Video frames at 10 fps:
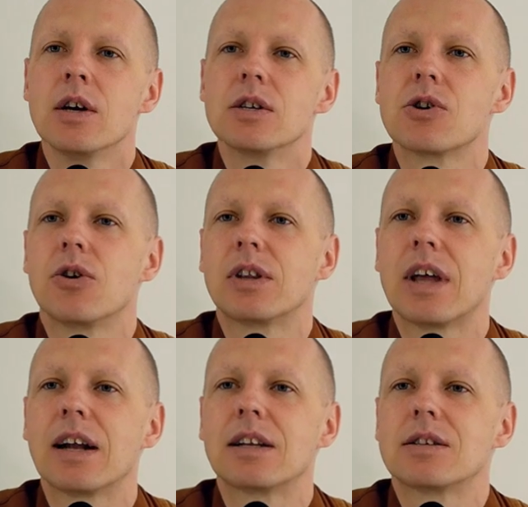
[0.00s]
So
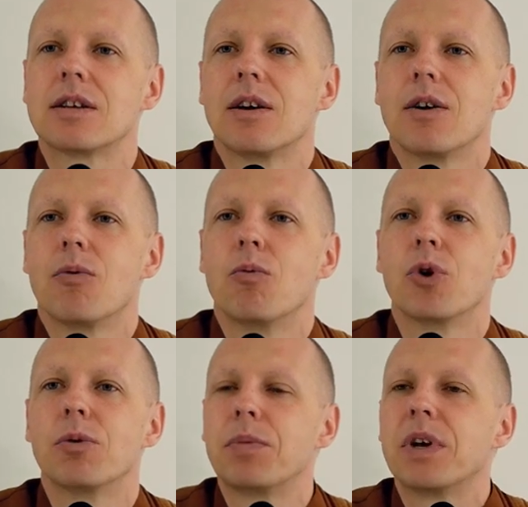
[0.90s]
that
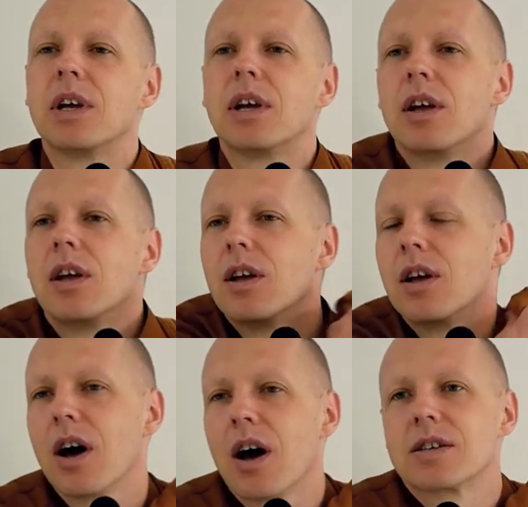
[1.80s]
would be
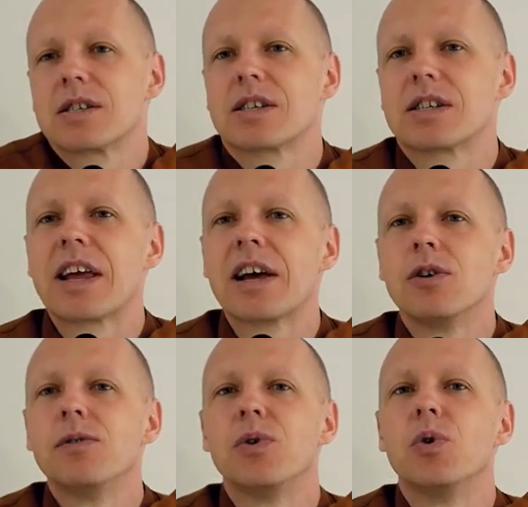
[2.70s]
a
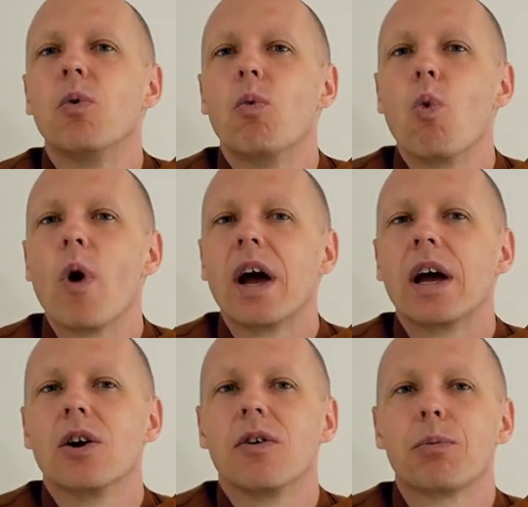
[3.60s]
skillful
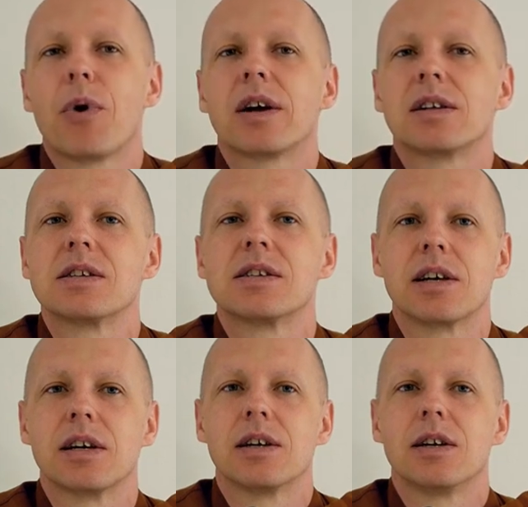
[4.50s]
way of
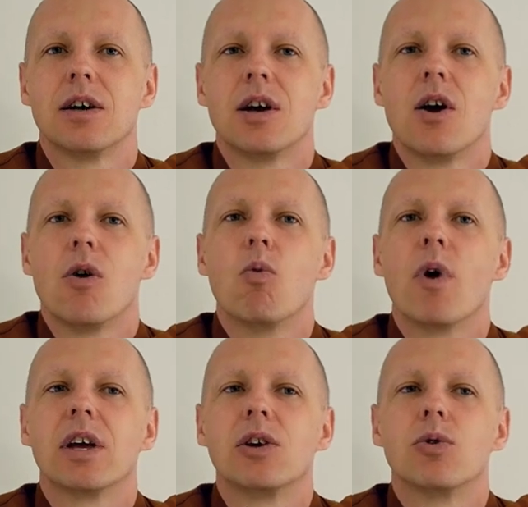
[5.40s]
practicing,
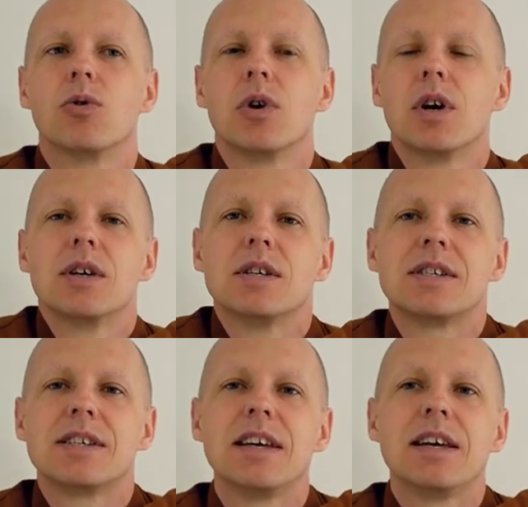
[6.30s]
where you
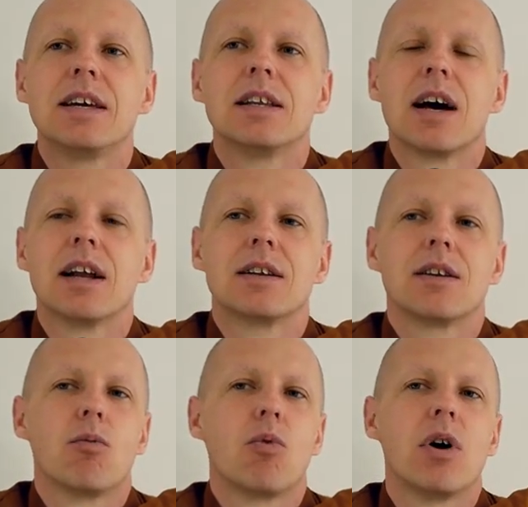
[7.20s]
see that,
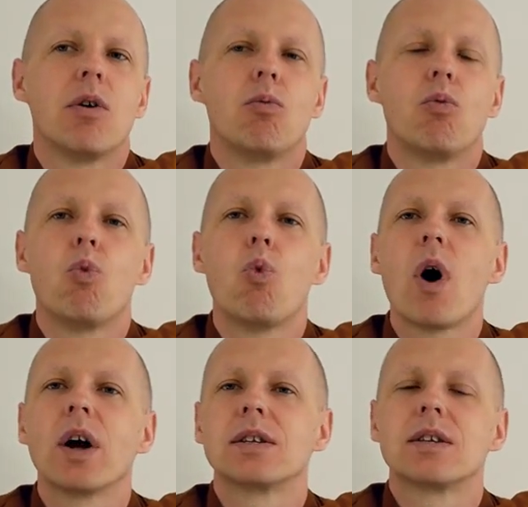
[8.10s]
well,
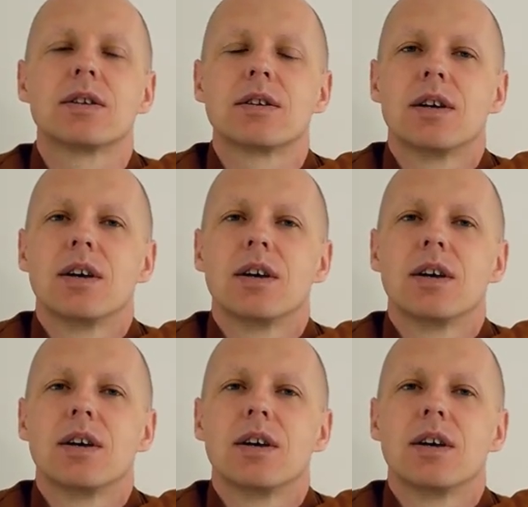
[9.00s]
what